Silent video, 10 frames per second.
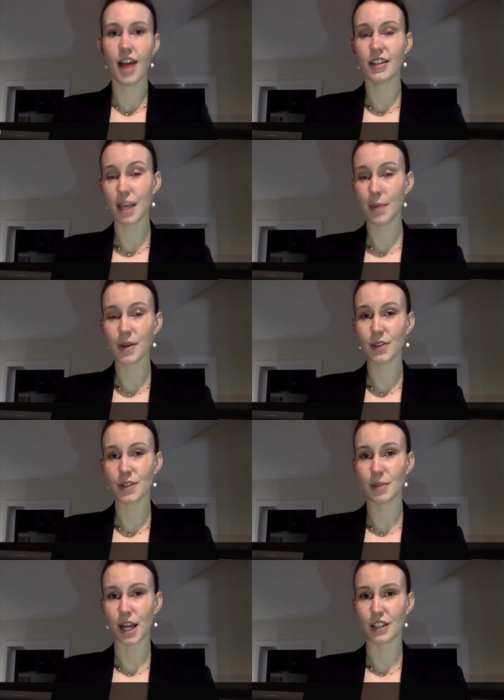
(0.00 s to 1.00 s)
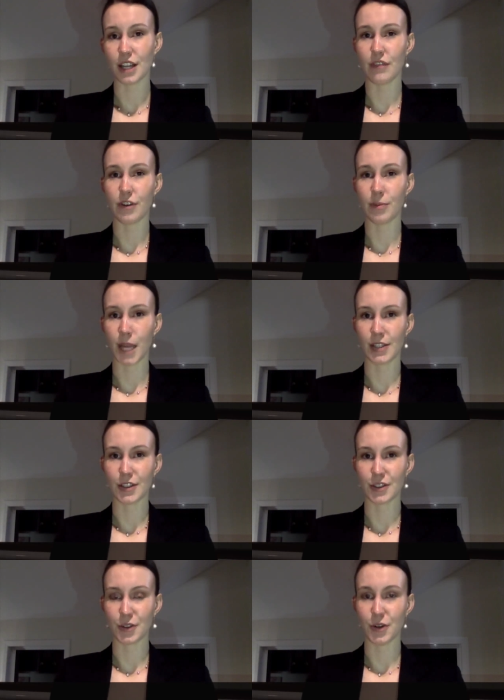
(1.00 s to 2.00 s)
The typical supply chain for a plastic
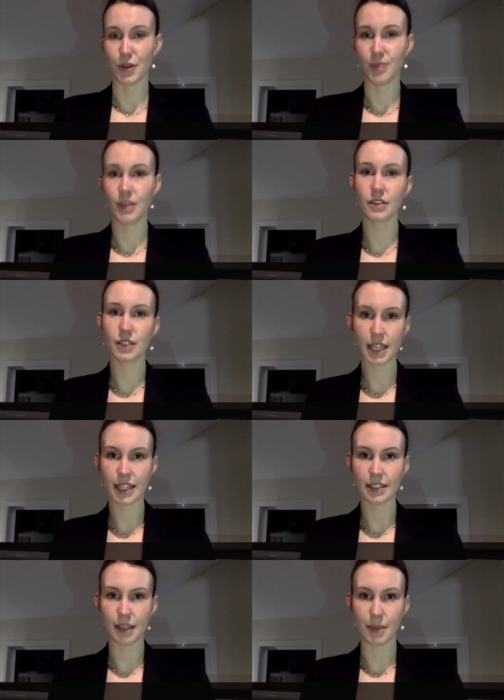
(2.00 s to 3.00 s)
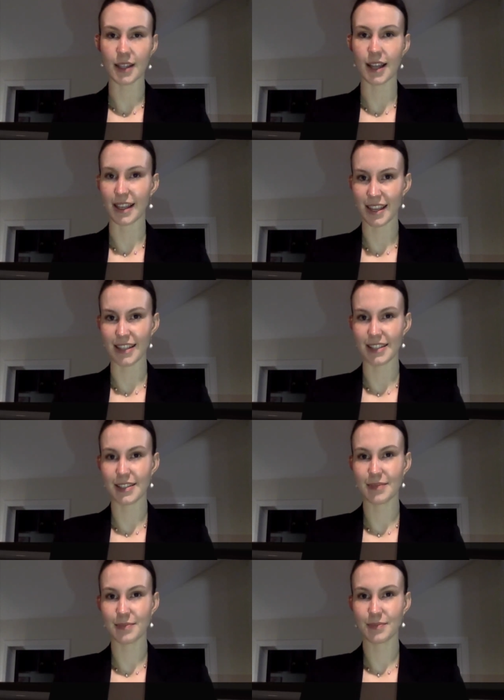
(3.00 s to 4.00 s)
straw looks a little something like this.